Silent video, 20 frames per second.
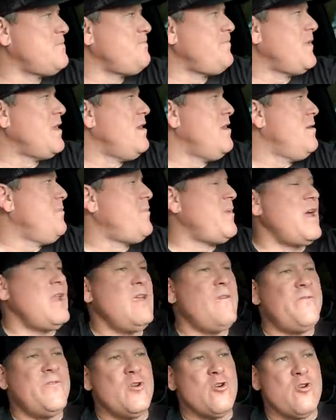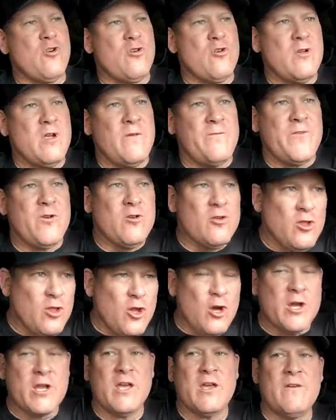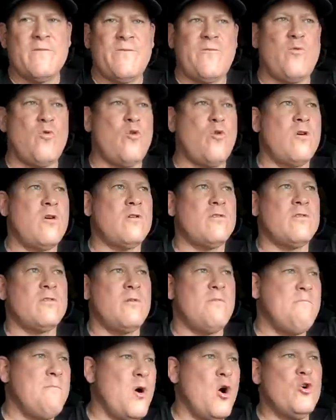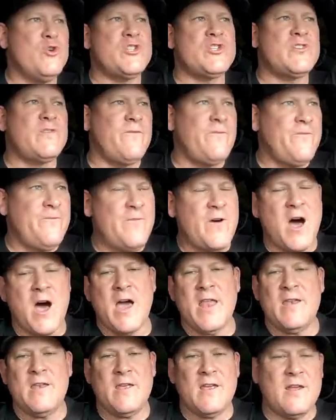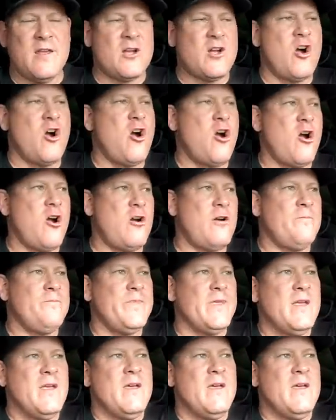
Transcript: But if you're looking for the most fun in a car,